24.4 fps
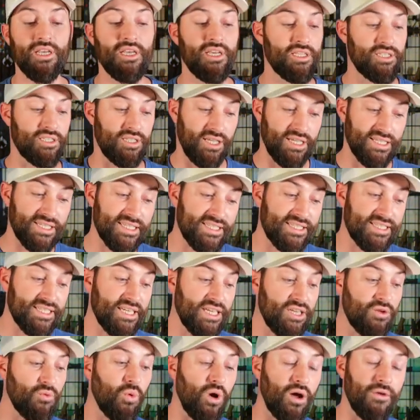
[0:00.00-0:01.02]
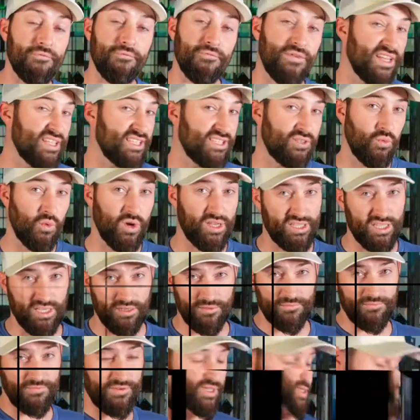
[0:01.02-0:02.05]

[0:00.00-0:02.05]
So let's see what fits and what doesn't fit.